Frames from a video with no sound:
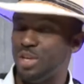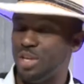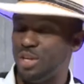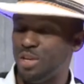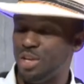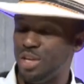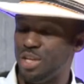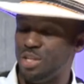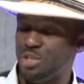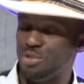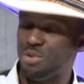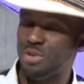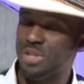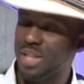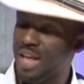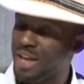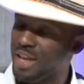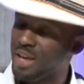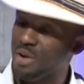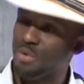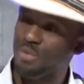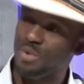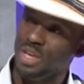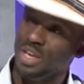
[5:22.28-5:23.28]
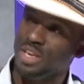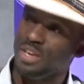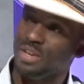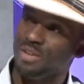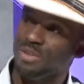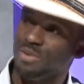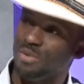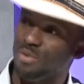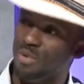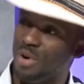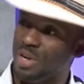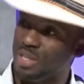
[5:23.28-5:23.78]
it took like a week,
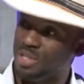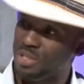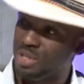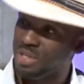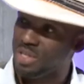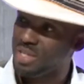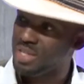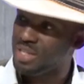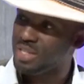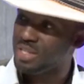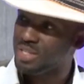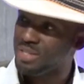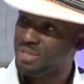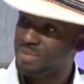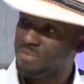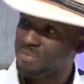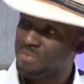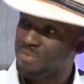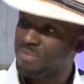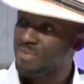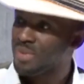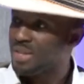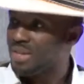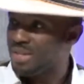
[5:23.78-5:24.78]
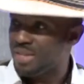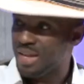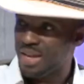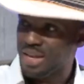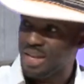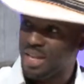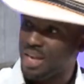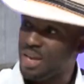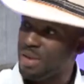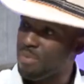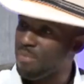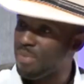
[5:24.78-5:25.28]
worked on it, then
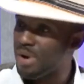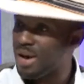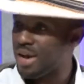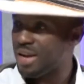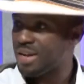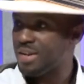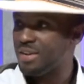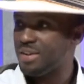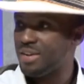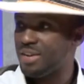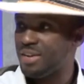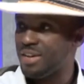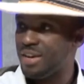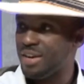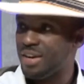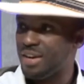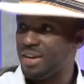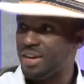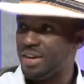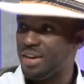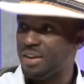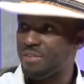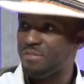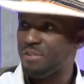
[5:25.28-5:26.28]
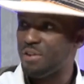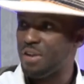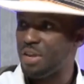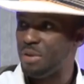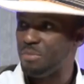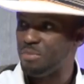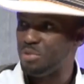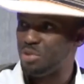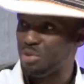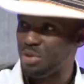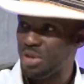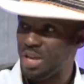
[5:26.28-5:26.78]
came back for
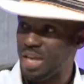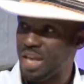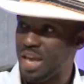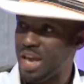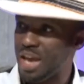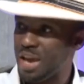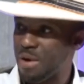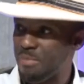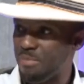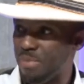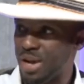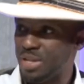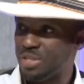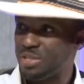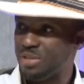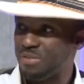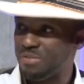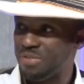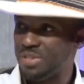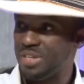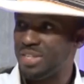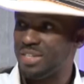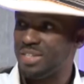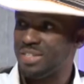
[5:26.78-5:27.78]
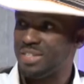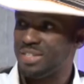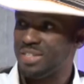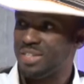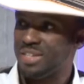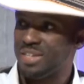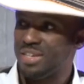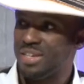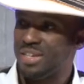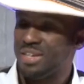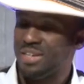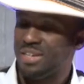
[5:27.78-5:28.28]
him to hear part of it,
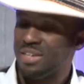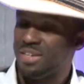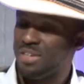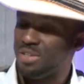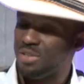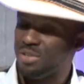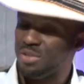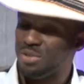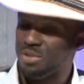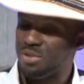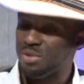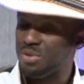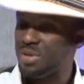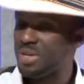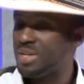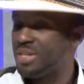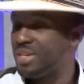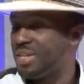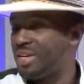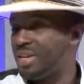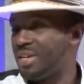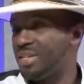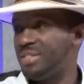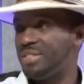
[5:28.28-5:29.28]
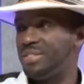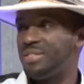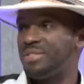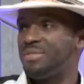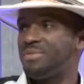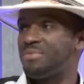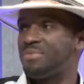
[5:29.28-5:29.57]
you know, and then...